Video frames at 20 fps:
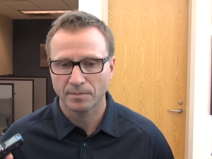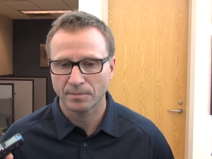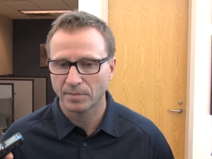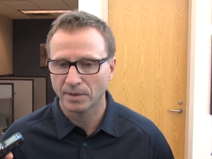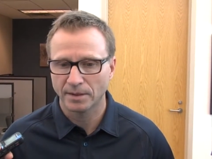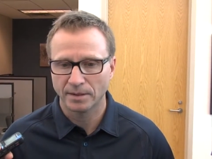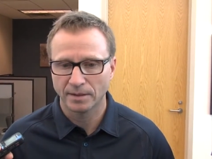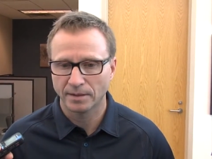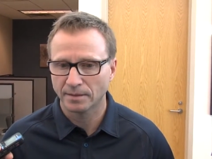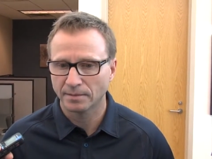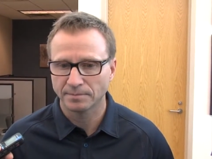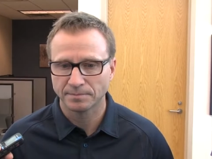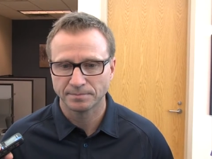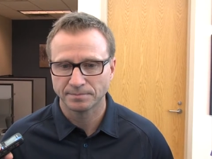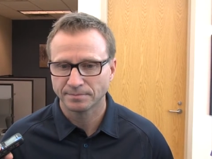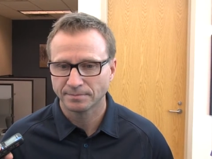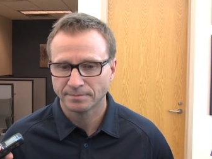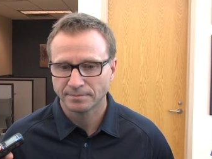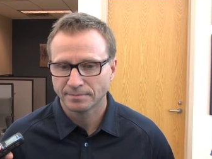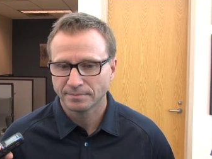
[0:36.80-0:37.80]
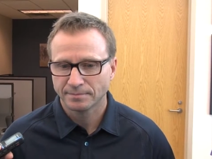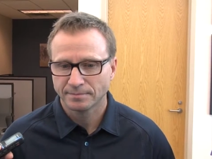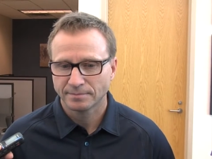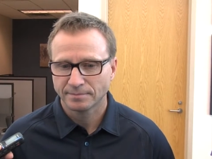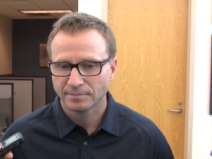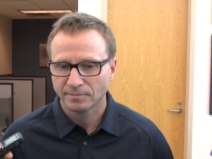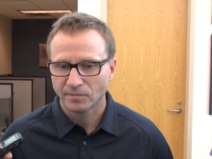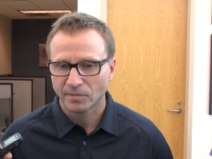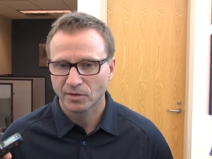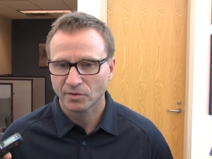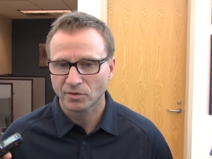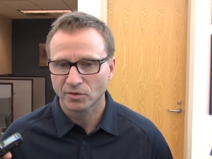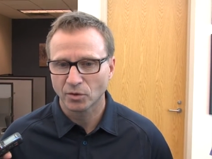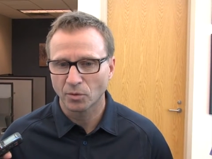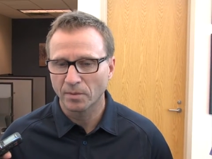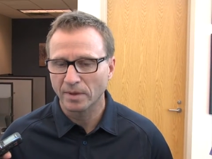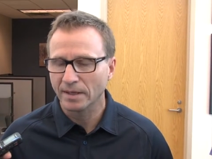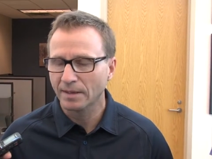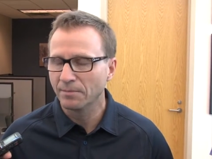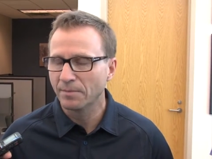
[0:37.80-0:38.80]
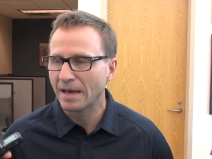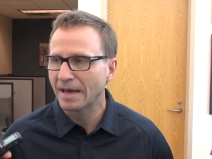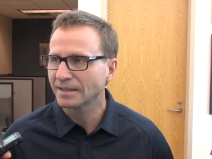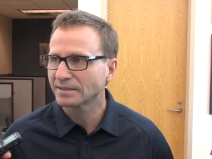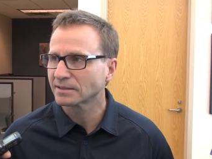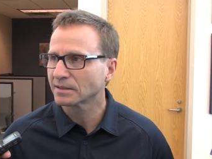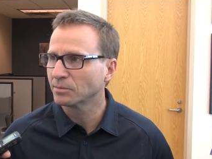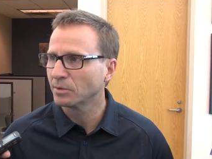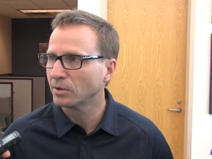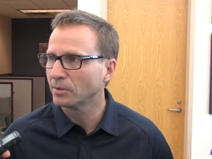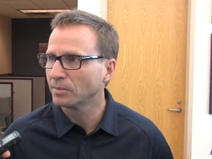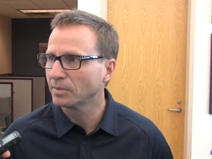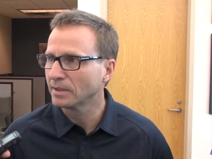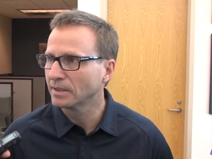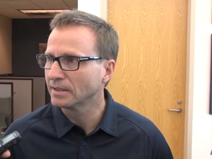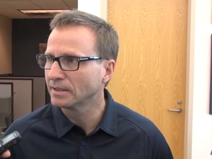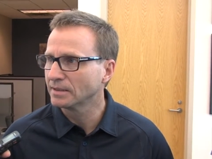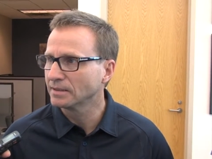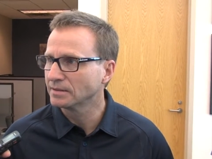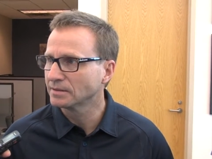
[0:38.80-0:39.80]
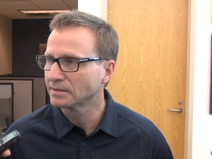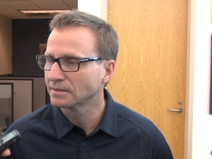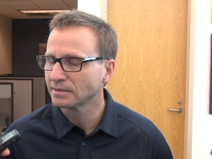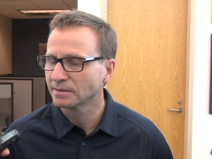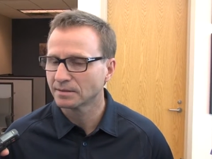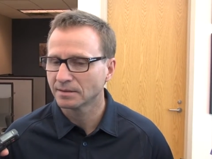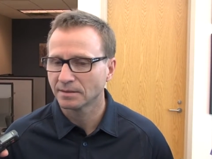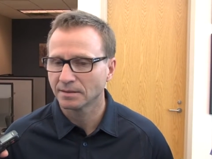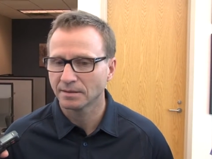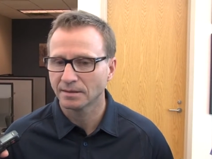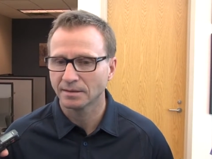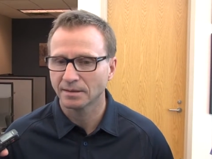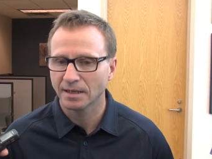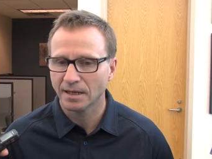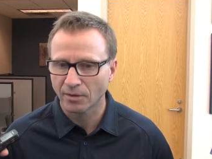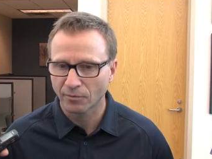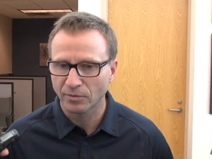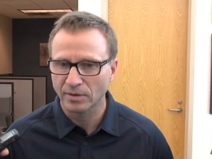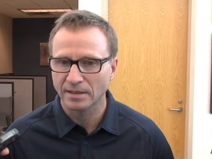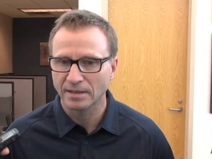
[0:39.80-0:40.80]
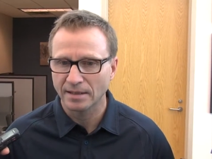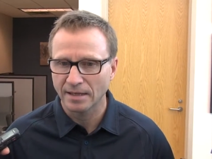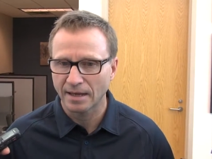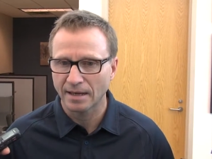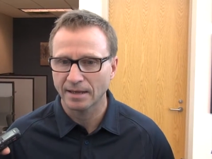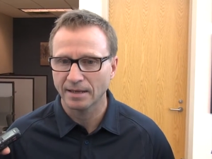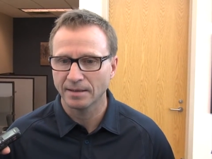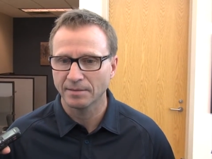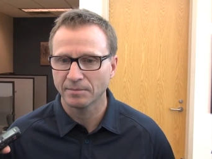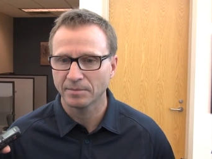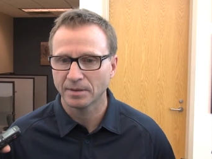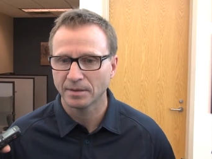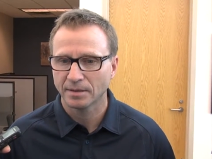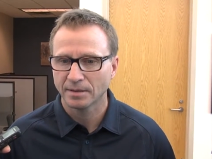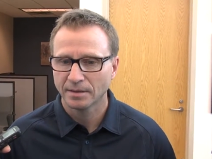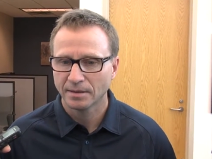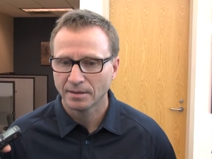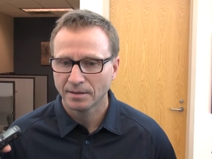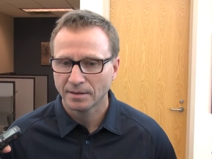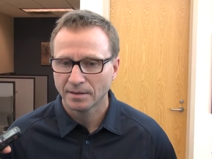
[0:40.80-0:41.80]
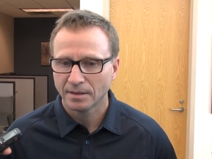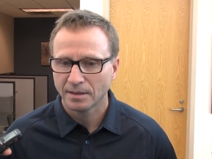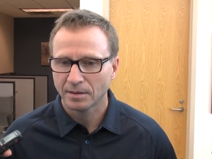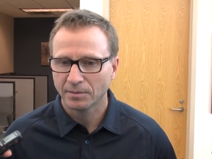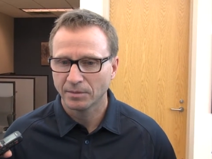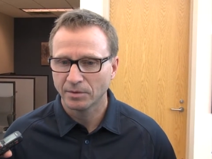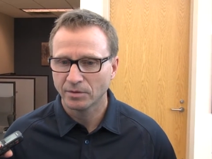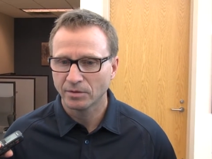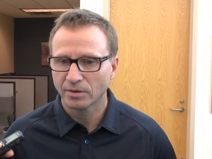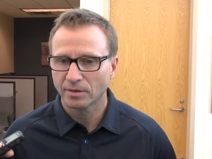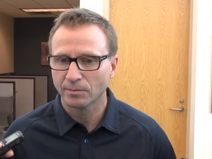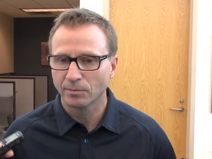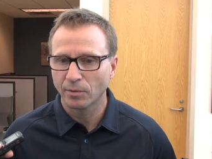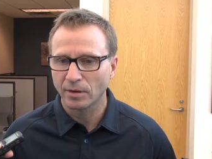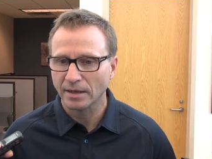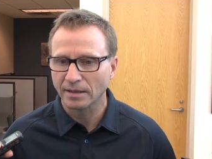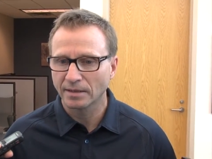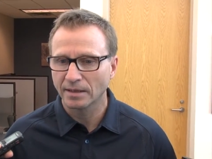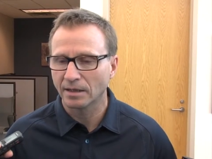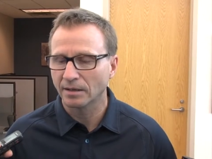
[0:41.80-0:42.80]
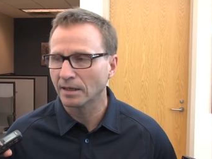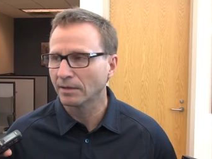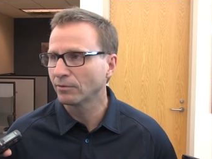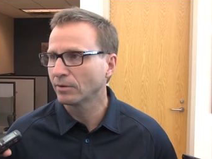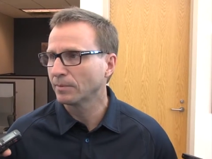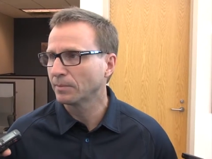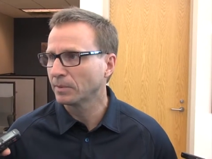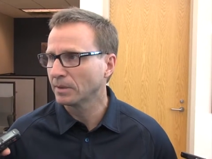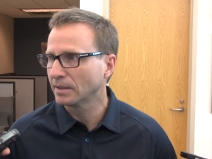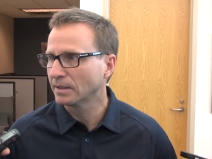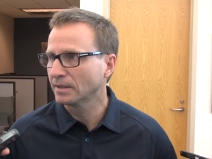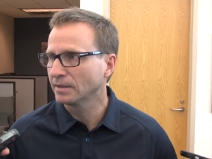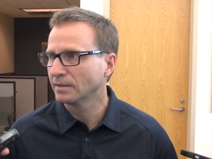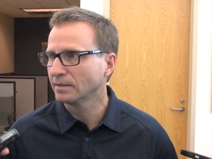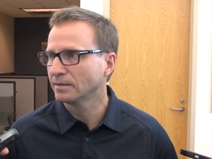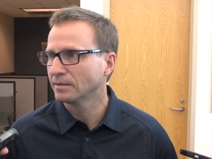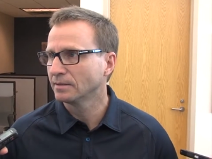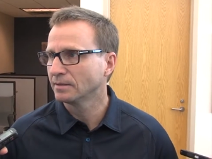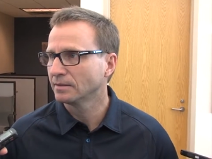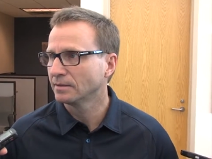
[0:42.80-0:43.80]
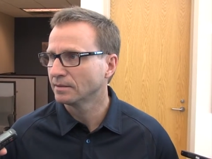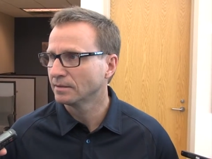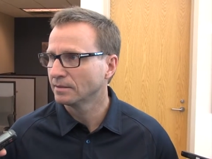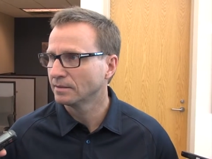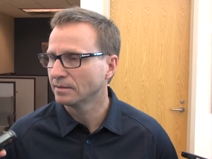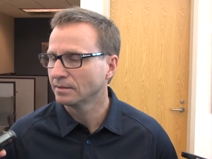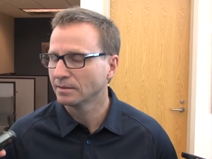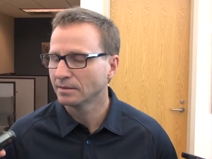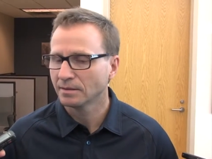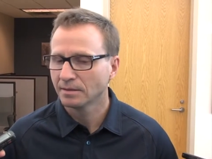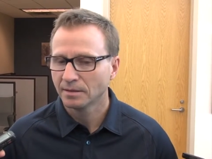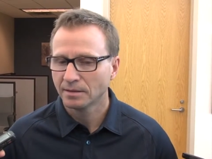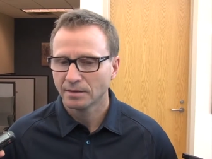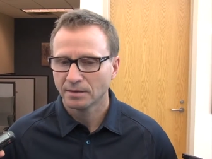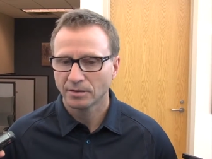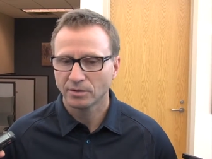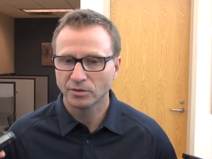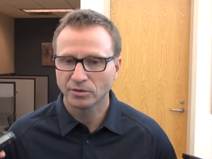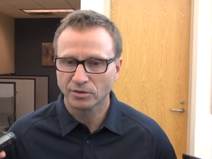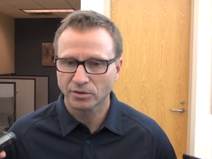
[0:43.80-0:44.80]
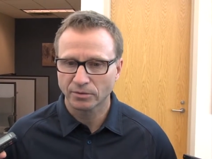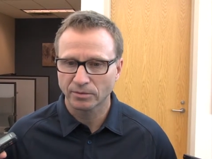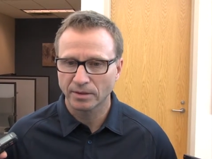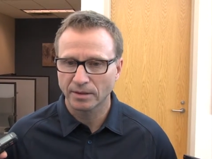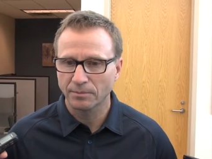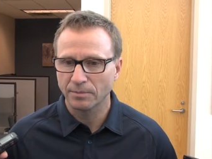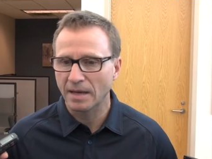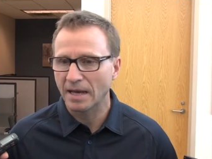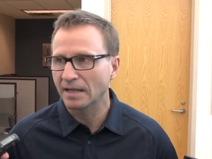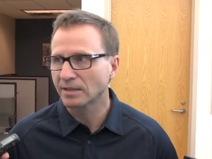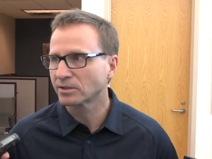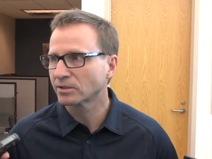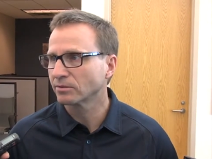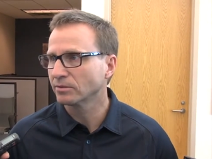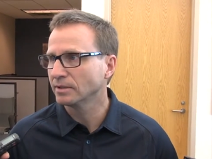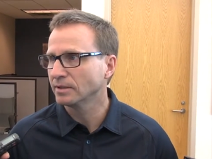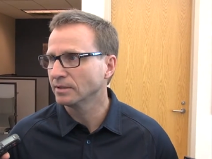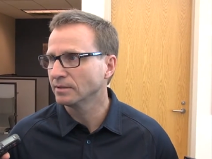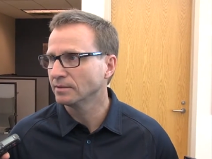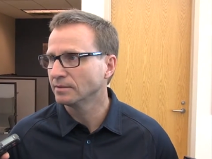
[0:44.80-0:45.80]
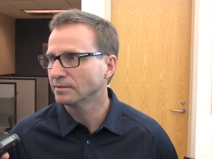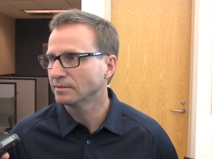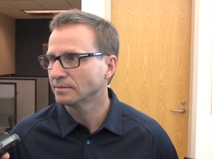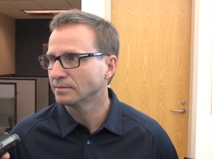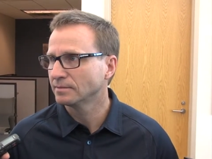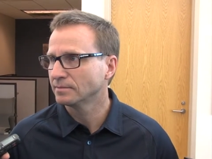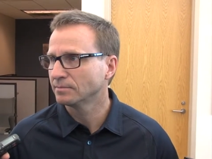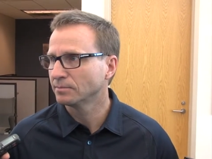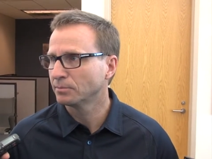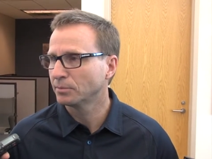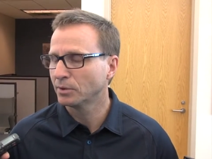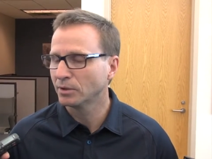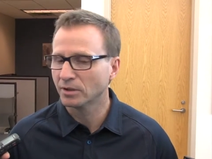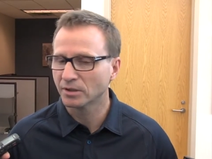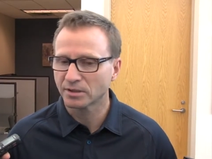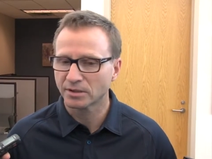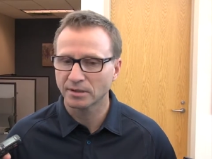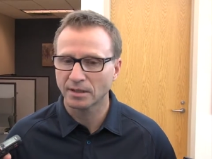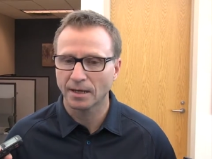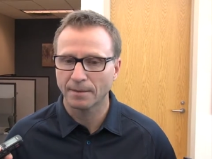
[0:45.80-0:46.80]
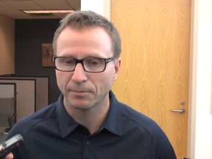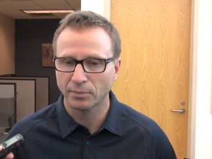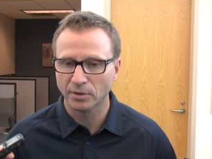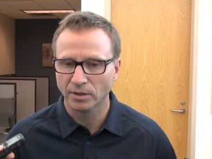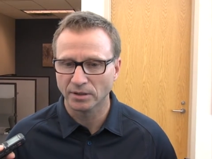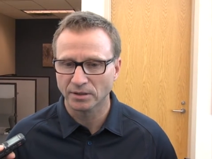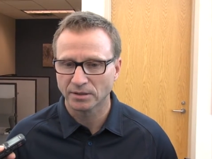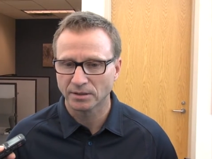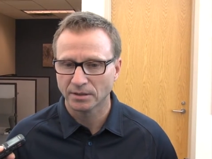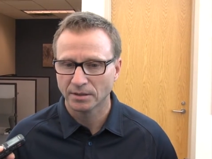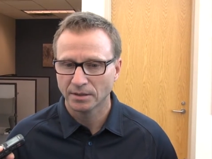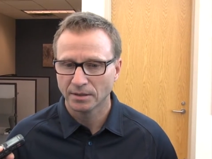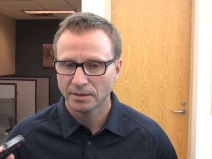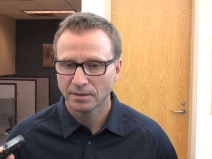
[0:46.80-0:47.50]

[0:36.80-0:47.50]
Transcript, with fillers: But um, there's so many basketball plays in every game. I mean, you can break down every play. Good screen, bad screen. Push, not push.